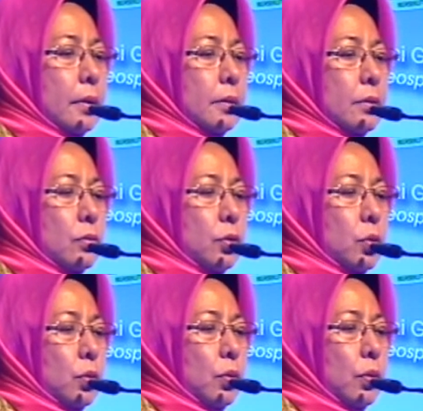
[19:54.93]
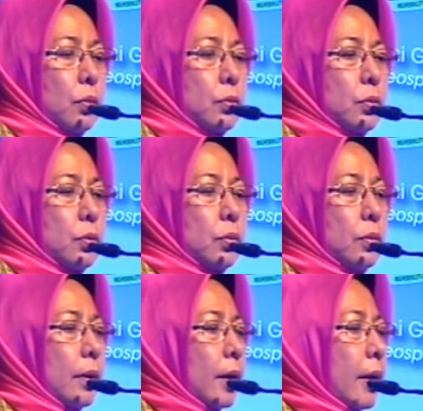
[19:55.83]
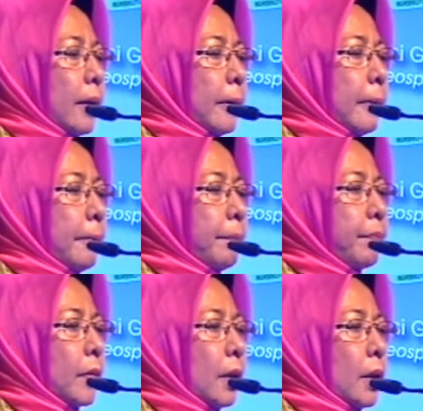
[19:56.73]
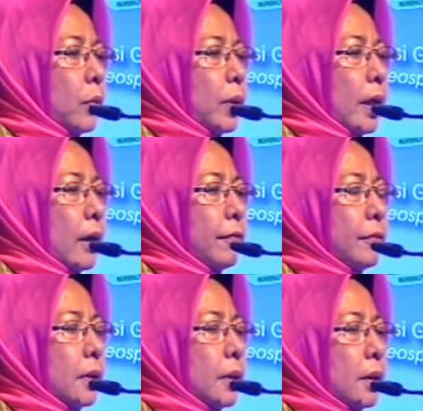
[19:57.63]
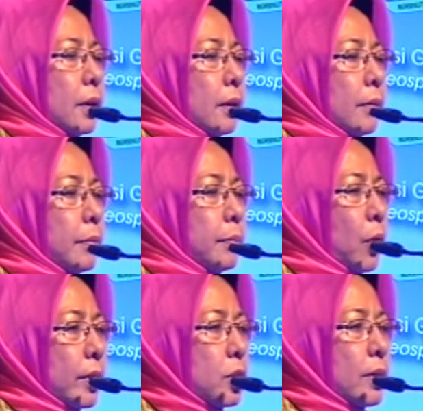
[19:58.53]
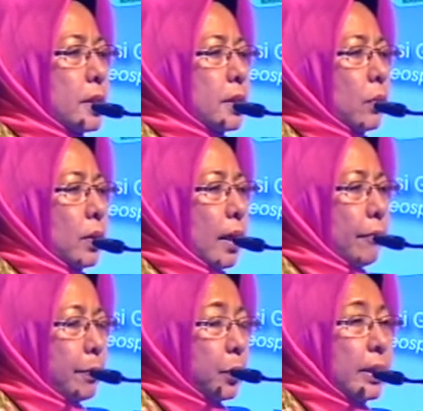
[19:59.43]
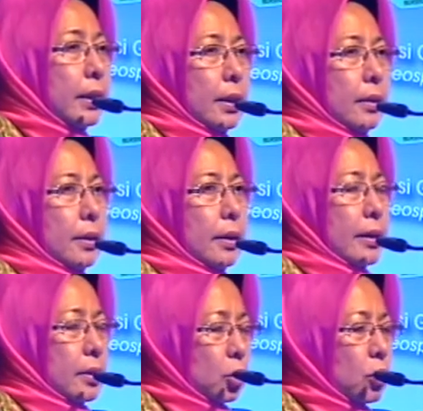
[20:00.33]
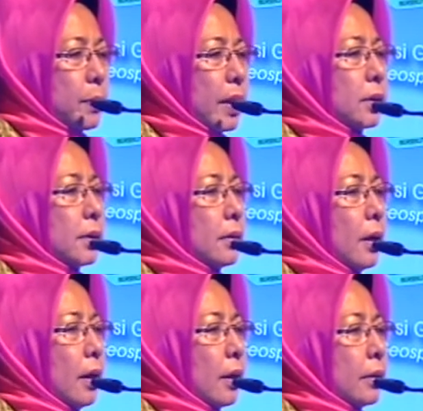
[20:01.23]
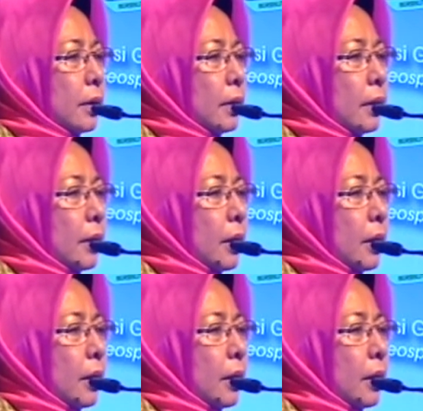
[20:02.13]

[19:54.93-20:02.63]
Just to show to you, we have the point sources that we have put in the as a geospatial, the